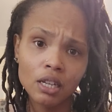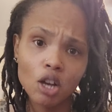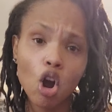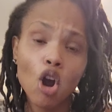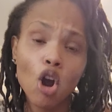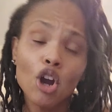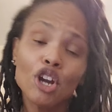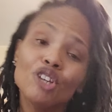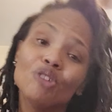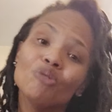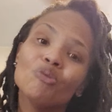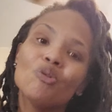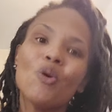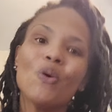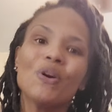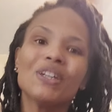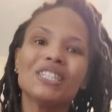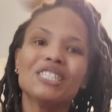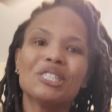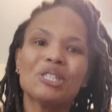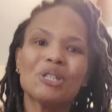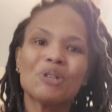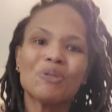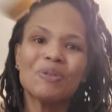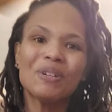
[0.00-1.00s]
Are you
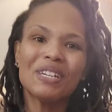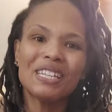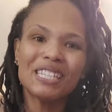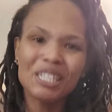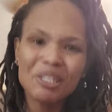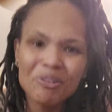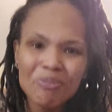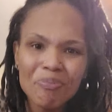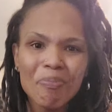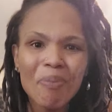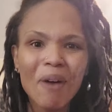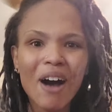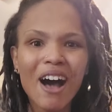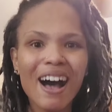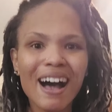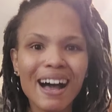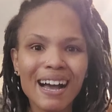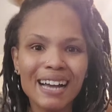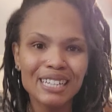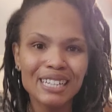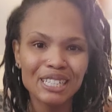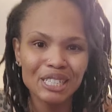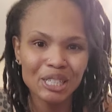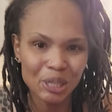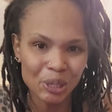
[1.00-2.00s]
going to
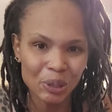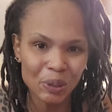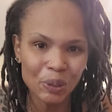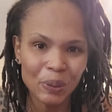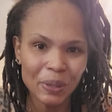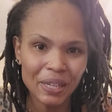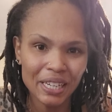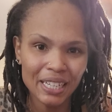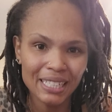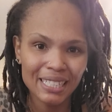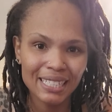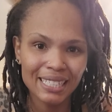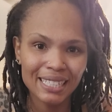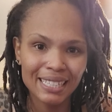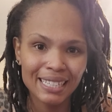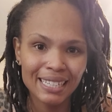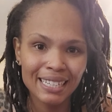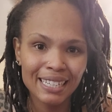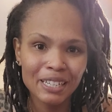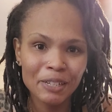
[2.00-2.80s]
respond to it?